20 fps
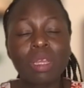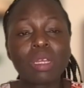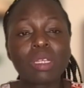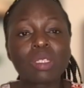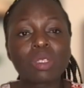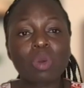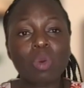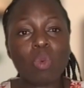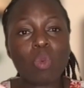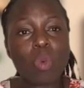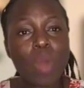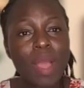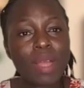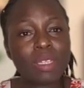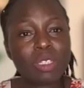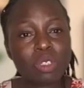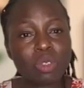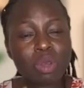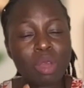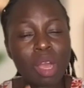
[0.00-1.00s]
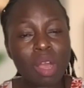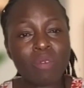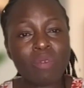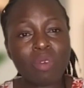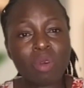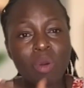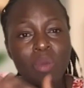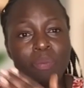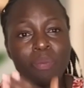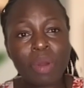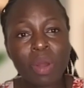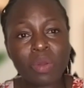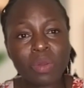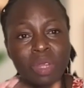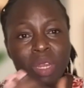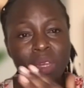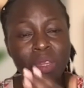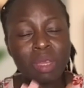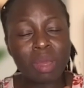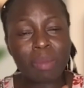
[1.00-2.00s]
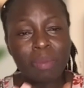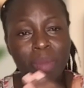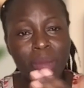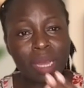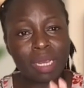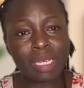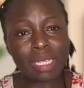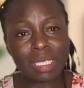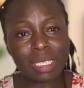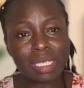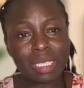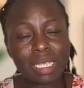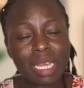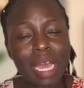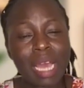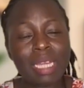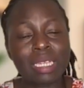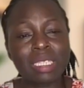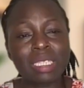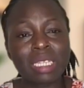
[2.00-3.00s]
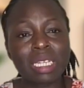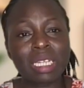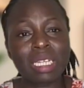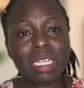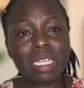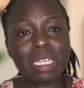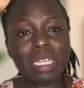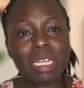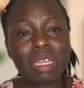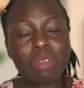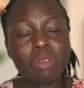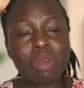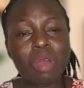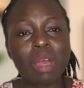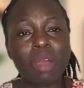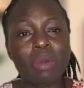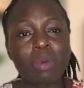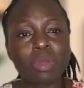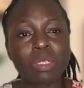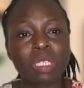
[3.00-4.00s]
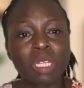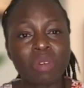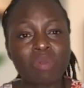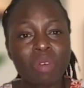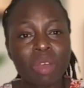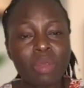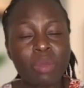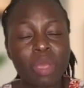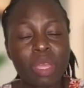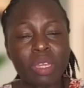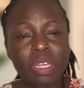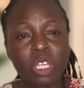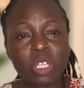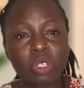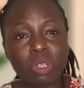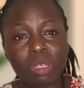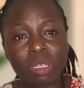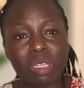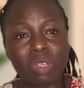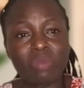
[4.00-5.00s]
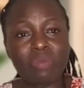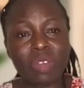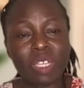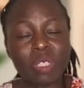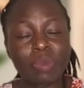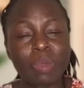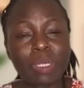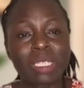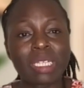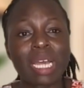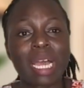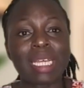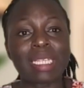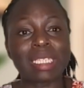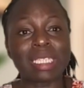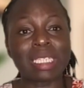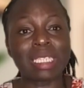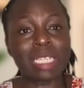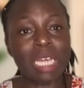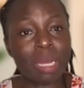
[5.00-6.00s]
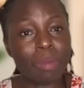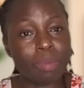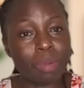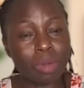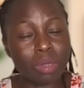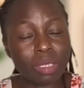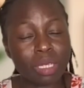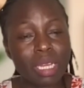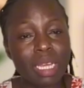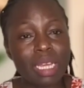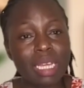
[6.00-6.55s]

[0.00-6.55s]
So once you have compounded your monies until your initial investment has doubled,